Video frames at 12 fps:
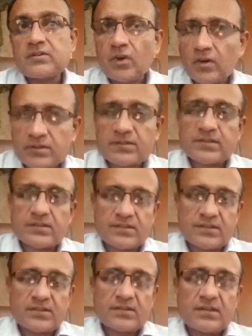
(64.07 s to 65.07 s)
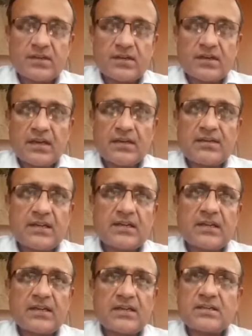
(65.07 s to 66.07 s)
doctors in
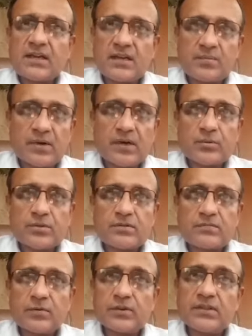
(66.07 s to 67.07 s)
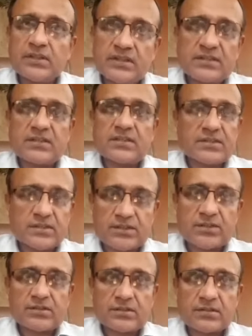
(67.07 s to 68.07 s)
taking time out for these
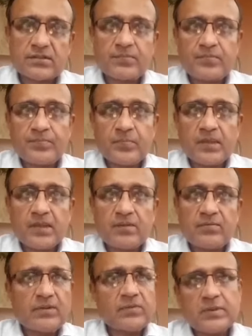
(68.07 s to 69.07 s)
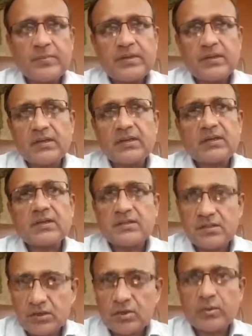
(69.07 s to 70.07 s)
sessions. We will be
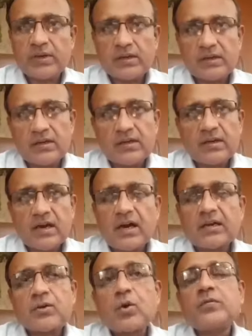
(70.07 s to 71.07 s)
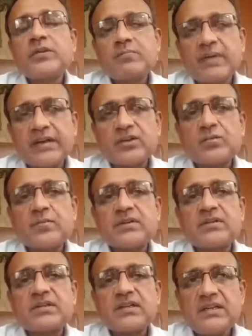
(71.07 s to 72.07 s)
continuing our COVID
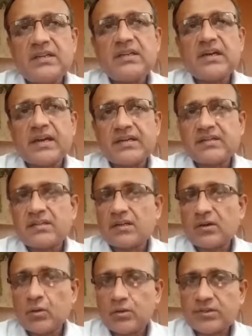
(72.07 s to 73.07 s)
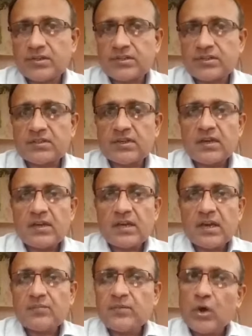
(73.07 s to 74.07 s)
management AIIMS courses,
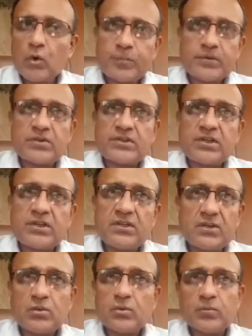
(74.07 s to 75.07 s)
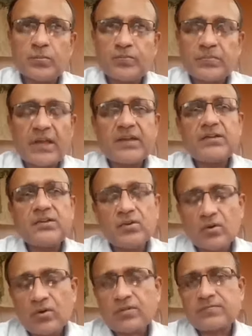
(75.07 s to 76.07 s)
and we hope to see you and
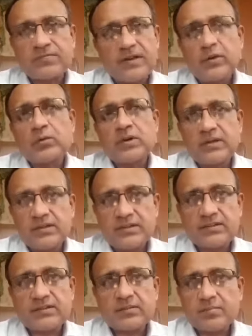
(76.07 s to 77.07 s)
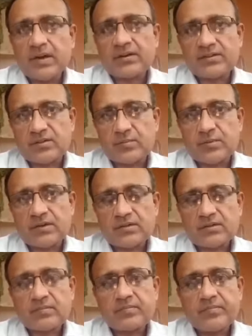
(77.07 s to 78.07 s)
your fellow colleagues
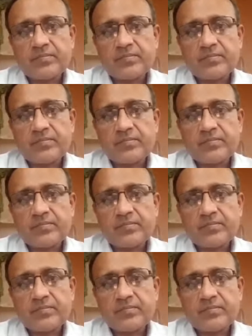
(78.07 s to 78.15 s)
participate.